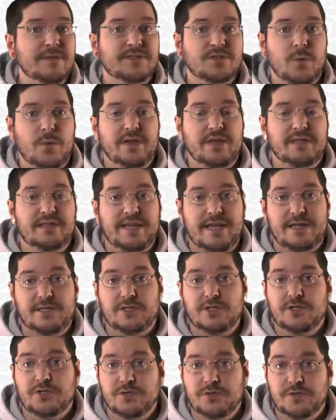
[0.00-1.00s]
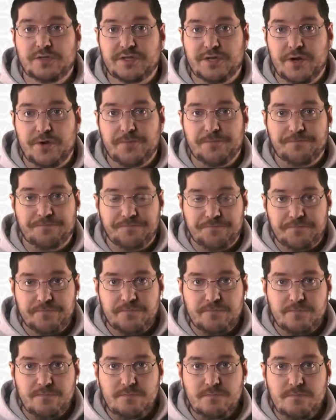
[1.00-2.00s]
it's going to take to do so.
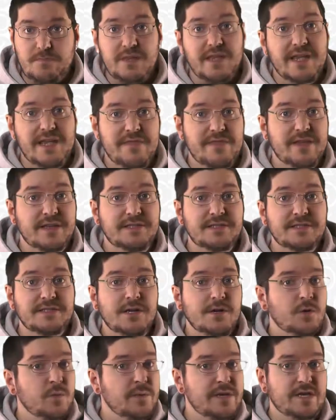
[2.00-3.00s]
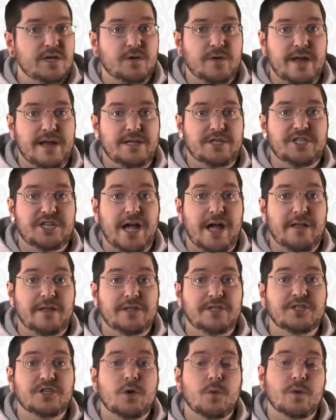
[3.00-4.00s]
In this, we create a
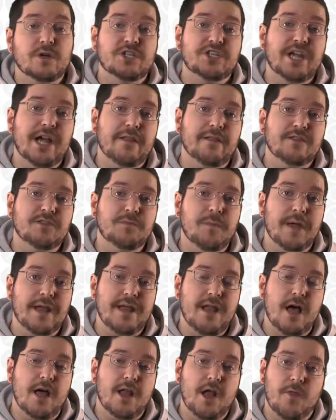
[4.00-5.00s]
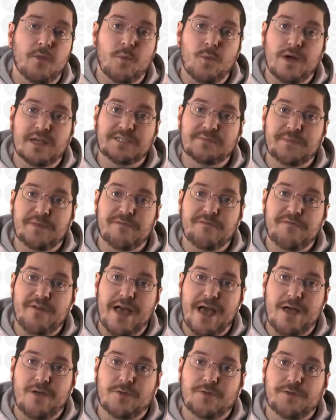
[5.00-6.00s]
challenge where challenge might not otherwise be
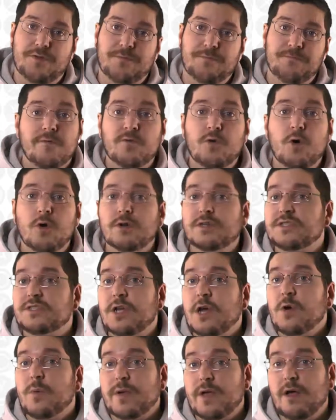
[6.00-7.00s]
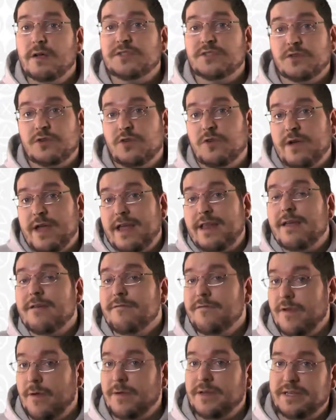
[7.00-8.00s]
found. Of course, we also create
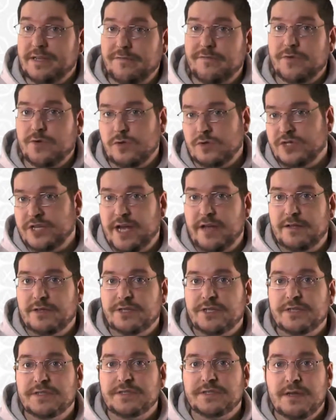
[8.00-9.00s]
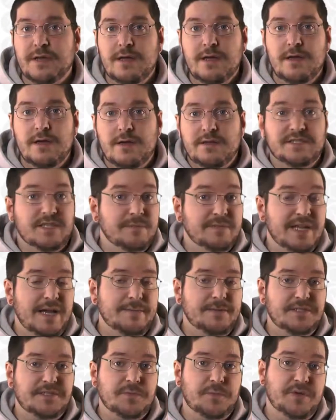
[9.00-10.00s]
very difficult challenges.
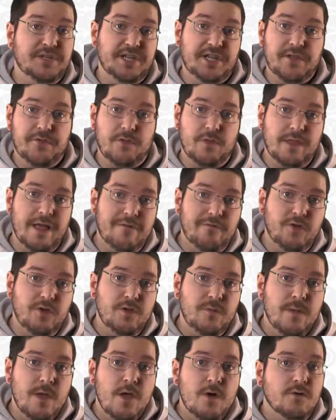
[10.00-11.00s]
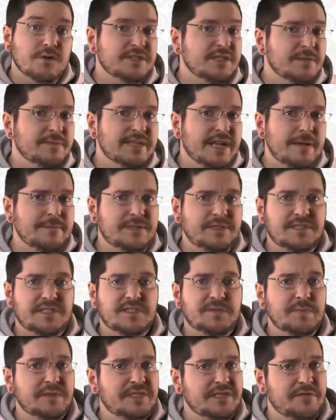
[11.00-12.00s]
Sometimes it's a particular level, or sometimes it's a
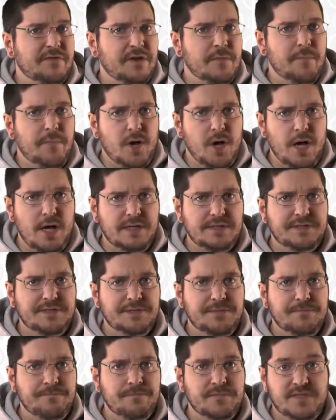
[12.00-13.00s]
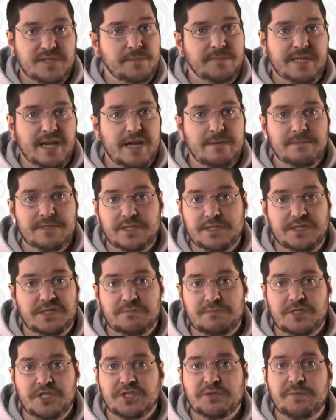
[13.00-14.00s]
specific boss. Sometimes it's
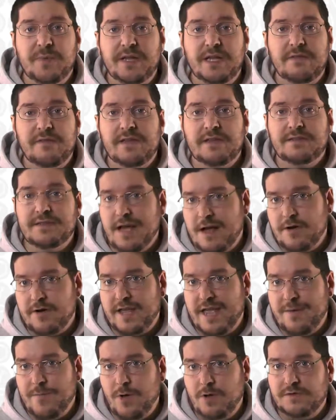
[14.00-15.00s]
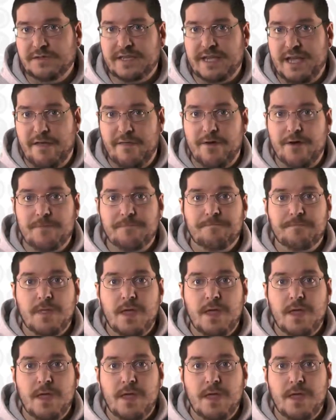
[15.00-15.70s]
just beating the entire game altogether.